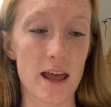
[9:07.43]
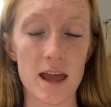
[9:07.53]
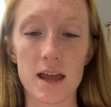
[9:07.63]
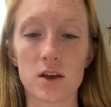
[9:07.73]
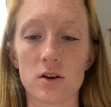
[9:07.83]

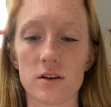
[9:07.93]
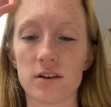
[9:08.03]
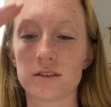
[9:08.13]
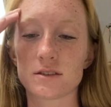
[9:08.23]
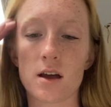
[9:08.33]

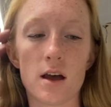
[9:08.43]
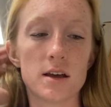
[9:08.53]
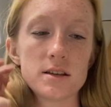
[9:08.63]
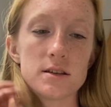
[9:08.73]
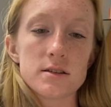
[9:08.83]
acres.
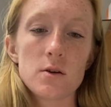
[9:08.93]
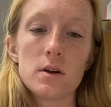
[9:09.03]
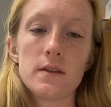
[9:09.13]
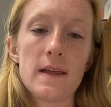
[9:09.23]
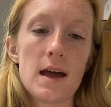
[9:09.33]
So
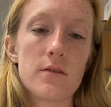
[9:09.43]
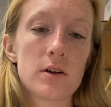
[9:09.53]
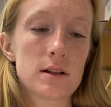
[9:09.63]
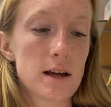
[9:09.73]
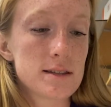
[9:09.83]
in the
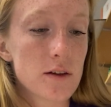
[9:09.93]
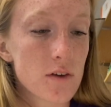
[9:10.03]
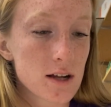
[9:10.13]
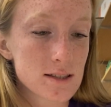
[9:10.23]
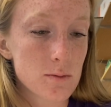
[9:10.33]
Everglades, they've
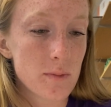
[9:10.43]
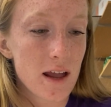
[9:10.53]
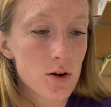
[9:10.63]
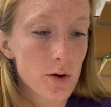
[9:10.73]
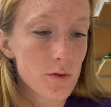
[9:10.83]
got some
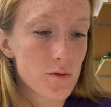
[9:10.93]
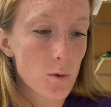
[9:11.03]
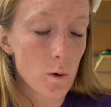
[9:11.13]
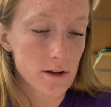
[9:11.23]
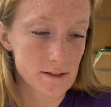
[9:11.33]
mangrove
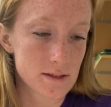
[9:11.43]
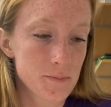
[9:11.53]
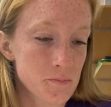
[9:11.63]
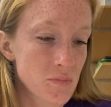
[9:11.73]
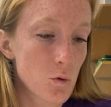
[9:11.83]
forests.
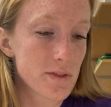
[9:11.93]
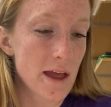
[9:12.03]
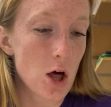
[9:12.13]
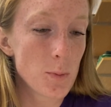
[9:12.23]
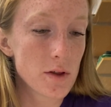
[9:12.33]
With
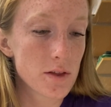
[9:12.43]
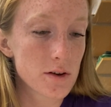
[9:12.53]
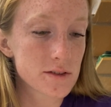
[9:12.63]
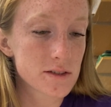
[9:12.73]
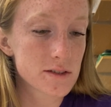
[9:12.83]
the help of
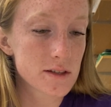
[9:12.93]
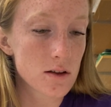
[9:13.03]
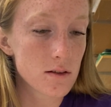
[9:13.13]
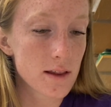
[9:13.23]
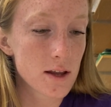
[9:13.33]
their
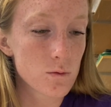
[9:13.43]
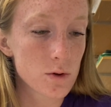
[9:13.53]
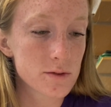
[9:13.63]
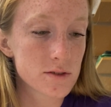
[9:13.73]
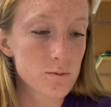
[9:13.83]
stilt-like
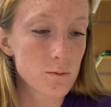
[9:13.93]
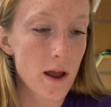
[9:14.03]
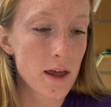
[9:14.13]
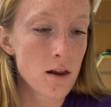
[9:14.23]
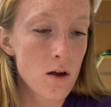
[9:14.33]
roots,
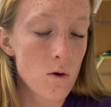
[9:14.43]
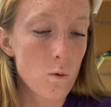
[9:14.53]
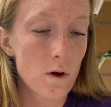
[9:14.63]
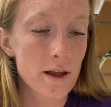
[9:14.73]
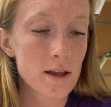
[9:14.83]
red,
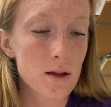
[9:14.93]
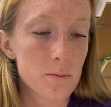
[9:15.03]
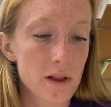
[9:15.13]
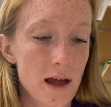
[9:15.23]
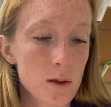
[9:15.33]
white,
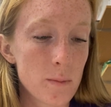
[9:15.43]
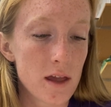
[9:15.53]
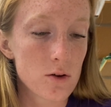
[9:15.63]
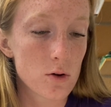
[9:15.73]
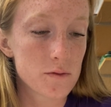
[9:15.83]
and black
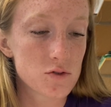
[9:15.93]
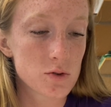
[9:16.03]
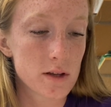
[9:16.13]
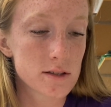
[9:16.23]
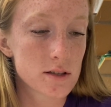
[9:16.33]
mangrove
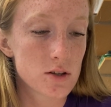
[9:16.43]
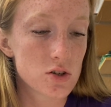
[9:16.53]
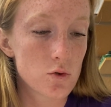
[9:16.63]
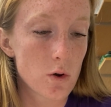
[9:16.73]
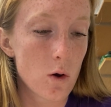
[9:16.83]
trees
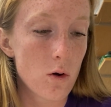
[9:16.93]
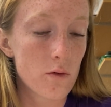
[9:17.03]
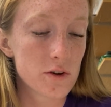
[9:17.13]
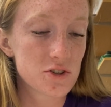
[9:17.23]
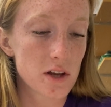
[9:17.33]
grow
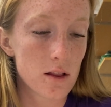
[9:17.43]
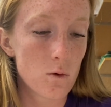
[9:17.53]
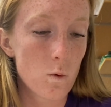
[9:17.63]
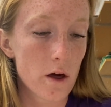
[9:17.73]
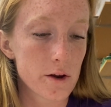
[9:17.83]
over shallow
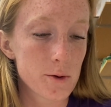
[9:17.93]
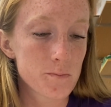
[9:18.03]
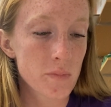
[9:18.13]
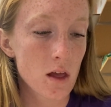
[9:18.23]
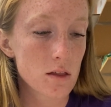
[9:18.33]
water.
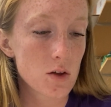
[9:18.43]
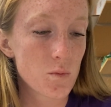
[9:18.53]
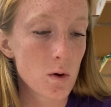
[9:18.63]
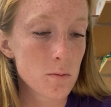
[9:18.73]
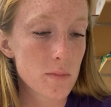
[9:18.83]
They
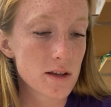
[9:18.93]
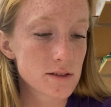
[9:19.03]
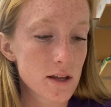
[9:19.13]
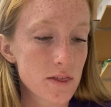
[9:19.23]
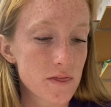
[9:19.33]
form
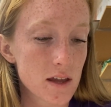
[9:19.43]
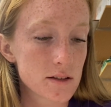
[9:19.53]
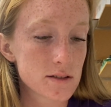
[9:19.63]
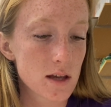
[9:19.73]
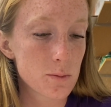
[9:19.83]
maze-like
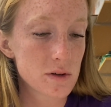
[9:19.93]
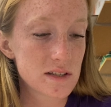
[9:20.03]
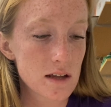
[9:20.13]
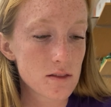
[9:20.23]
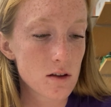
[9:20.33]
thickets that
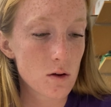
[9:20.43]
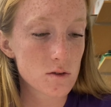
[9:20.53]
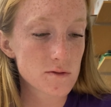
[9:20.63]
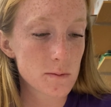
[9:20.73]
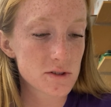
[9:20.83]
protect the
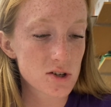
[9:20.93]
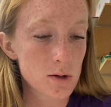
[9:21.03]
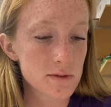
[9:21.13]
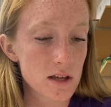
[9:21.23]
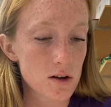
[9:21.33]
coast from
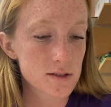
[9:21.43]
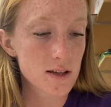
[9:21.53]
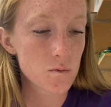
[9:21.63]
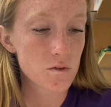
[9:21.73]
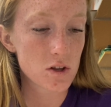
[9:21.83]
storms and are
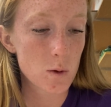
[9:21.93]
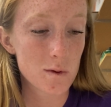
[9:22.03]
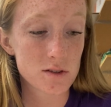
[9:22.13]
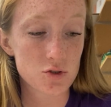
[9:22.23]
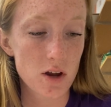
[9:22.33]
tough for
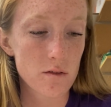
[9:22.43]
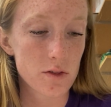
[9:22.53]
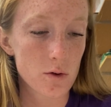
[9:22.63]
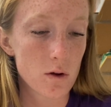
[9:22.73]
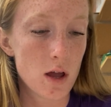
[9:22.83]
humans to travel
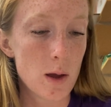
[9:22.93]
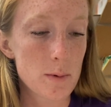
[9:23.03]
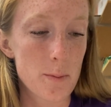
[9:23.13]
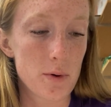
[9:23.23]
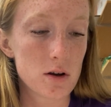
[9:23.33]
through,
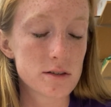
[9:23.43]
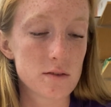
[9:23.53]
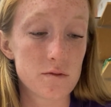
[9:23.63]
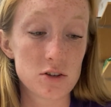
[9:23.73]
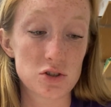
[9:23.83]
but birds
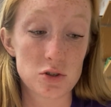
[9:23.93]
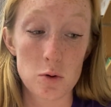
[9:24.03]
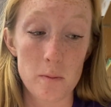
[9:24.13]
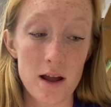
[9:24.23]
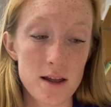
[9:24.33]
and fish
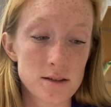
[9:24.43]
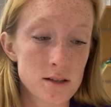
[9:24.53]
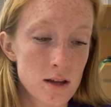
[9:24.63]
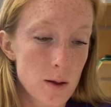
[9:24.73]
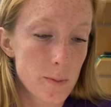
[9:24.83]
don't mind.
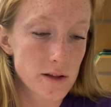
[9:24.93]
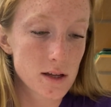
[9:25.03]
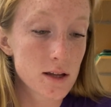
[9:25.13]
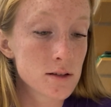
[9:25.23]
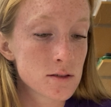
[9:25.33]

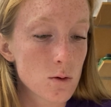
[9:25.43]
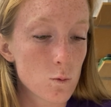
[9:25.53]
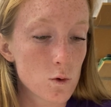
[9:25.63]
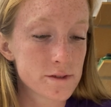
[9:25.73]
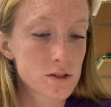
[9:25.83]
Pelicans,
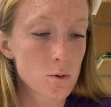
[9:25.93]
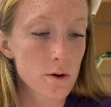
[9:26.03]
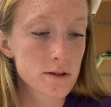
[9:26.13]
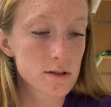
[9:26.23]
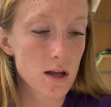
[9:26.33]
wood
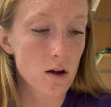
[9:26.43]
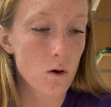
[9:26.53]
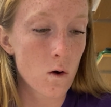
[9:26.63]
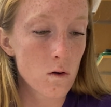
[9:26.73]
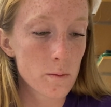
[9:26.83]
storks, and
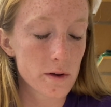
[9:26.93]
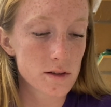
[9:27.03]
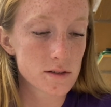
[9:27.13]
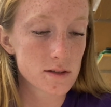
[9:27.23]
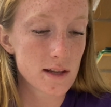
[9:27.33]

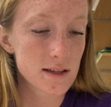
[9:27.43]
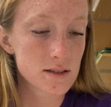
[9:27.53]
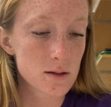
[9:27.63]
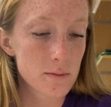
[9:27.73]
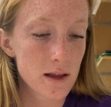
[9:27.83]
cormorants
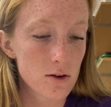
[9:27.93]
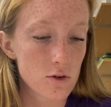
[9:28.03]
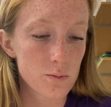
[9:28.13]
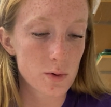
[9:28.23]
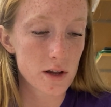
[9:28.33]
nest in
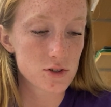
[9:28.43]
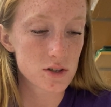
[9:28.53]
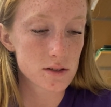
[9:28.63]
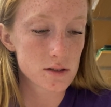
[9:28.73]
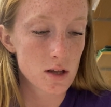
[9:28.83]
mangrove
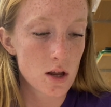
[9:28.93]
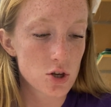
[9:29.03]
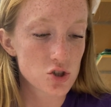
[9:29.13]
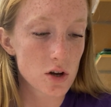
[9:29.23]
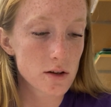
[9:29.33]
branches.
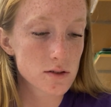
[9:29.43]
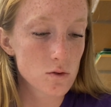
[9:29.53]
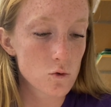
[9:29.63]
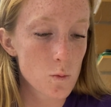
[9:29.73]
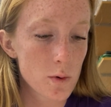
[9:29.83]
Sharks,
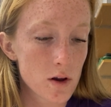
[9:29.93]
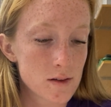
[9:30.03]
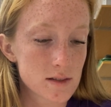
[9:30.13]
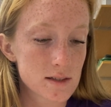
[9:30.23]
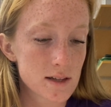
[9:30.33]
grouper,
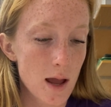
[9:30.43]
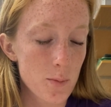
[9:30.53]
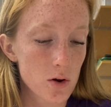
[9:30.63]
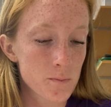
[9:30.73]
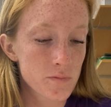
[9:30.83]
and
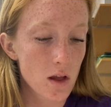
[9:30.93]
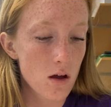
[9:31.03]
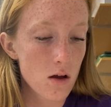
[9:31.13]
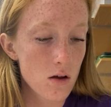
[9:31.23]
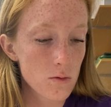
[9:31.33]
snapper
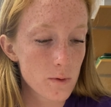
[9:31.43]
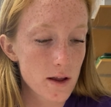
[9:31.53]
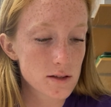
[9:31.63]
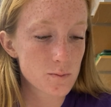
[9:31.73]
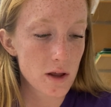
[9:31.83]
all
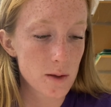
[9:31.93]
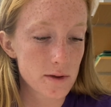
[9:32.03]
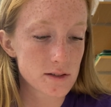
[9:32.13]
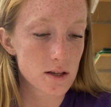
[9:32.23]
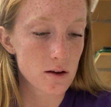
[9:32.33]
raise
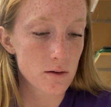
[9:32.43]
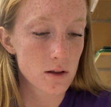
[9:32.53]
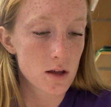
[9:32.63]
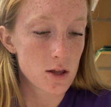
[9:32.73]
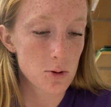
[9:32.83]
babies here.
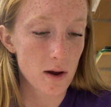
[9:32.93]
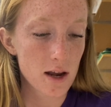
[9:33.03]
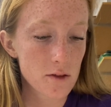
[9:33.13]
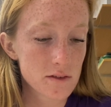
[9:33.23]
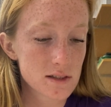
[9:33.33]
You
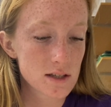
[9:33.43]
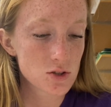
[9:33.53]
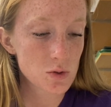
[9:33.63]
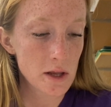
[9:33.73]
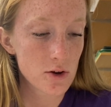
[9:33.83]
might even see
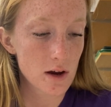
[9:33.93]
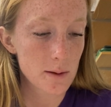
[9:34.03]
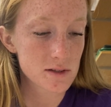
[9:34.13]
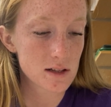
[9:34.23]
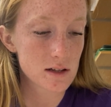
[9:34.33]
tree
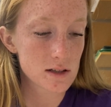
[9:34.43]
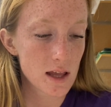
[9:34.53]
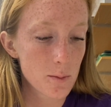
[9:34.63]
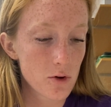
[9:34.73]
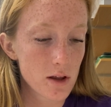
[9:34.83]
crabs
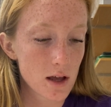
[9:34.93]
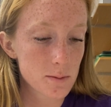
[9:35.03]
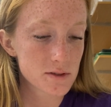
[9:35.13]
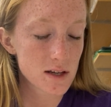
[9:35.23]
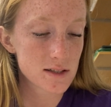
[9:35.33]
clambering
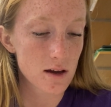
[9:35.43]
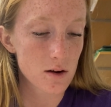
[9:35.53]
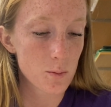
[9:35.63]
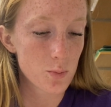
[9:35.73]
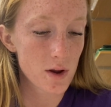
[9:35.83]
upside down
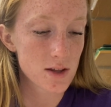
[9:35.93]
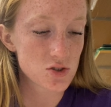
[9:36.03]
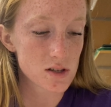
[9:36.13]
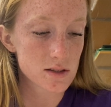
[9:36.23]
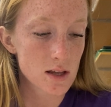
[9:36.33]
on
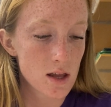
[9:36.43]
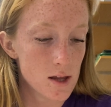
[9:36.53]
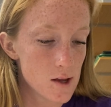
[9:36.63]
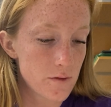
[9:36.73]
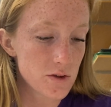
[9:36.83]
branches.
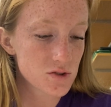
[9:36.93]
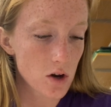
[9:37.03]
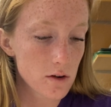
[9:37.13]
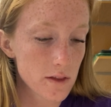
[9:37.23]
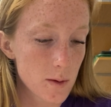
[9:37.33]
If you
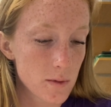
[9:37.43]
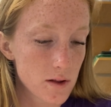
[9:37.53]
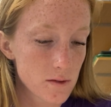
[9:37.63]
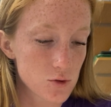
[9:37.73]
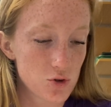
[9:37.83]
startle them,
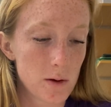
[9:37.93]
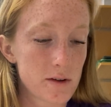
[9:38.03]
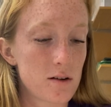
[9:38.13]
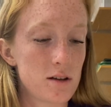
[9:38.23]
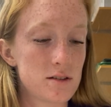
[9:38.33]
they'll drop
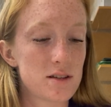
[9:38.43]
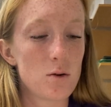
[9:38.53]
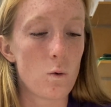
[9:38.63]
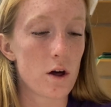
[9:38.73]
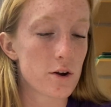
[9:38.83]
down into
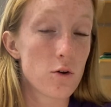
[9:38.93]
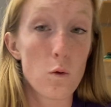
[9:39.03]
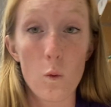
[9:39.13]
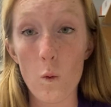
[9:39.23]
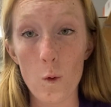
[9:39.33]
the water
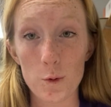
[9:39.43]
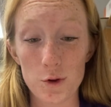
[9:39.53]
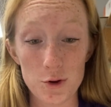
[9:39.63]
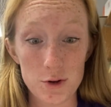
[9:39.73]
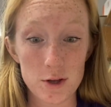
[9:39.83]
or
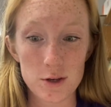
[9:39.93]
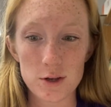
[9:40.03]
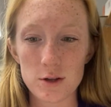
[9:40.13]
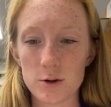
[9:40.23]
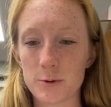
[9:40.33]
your
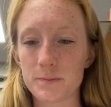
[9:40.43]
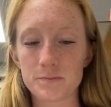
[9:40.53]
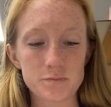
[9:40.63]
canoe.